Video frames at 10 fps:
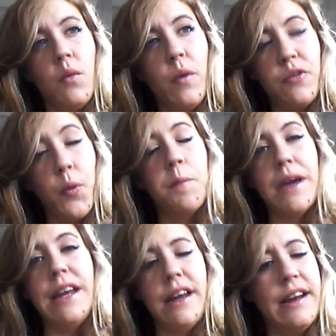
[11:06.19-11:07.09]
which will
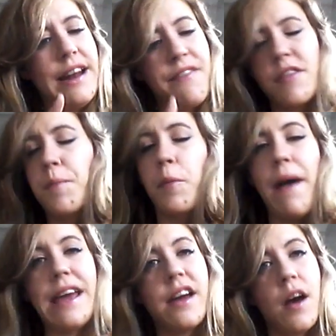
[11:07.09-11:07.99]
mean an inevitable
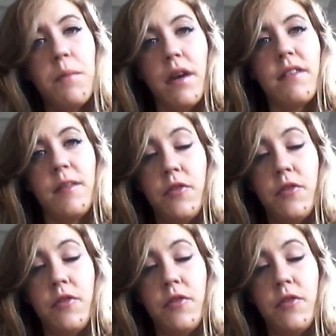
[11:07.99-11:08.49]
pay cut because